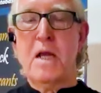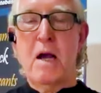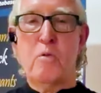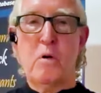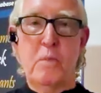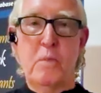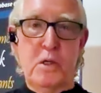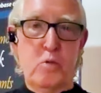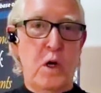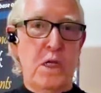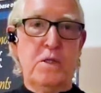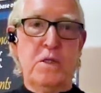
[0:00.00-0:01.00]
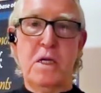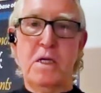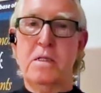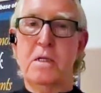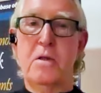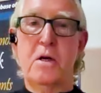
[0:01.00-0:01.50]
Now we're up at 20
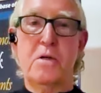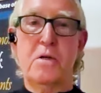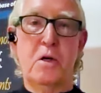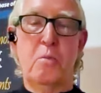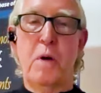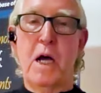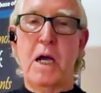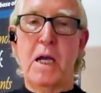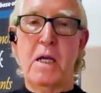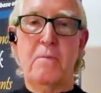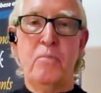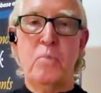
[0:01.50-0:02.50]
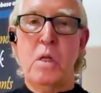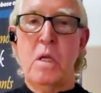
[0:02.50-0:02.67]
cents and they're still buying.